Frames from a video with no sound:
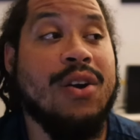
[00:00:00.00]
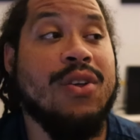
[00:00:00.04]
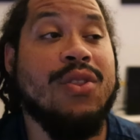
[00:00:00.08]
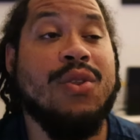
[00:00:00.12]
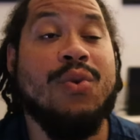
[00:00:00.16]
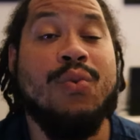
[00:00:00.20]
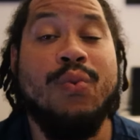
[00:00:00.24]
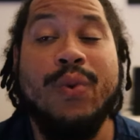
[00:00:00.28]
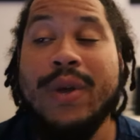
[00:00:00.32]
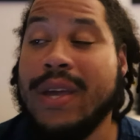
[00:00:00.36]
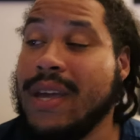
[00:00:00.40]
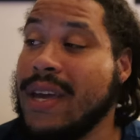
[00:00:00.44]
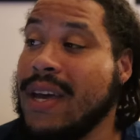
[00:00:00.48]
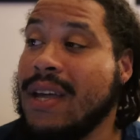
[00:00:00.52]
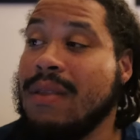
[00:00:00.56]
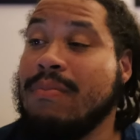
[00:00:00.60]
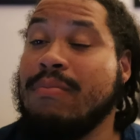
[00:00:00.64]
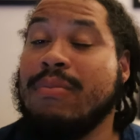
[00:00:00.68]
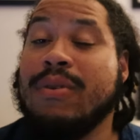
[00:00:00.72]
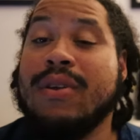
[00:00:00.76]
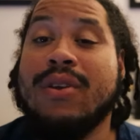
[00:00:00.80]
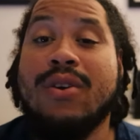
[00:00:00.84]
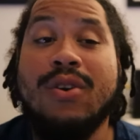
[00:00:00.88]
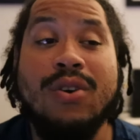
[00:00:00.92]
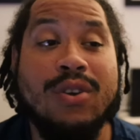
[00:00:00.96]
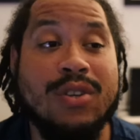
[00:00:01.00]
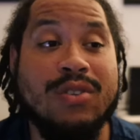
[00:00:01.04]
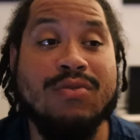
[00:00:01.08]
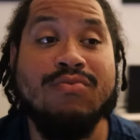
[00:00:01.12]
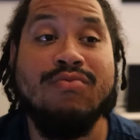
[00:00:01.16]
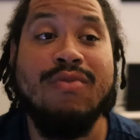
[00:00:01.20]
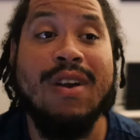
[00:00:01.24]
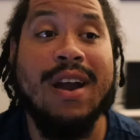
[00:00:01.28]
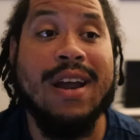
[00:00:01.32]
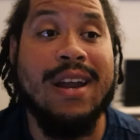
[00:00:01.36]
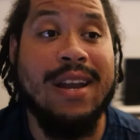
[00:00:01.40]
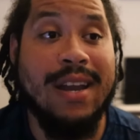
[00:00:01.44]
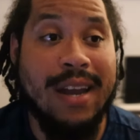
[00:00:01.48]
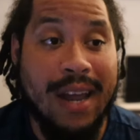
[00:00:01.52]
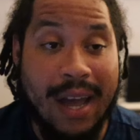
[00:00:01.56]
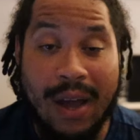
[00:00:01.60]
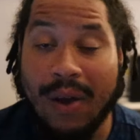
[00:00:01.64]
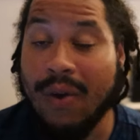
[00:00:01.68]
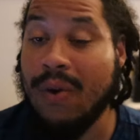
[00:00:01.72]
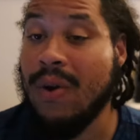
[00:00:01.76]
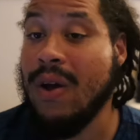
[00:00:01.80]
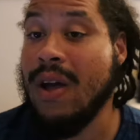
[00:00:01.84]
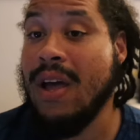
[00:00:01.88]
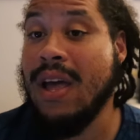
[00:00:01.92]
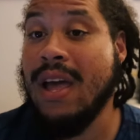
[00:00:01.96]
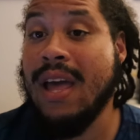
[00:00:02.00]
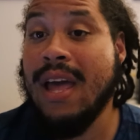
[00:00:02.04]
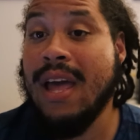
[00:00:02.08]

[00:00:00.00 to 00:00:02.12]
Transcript: on the weekend, because right now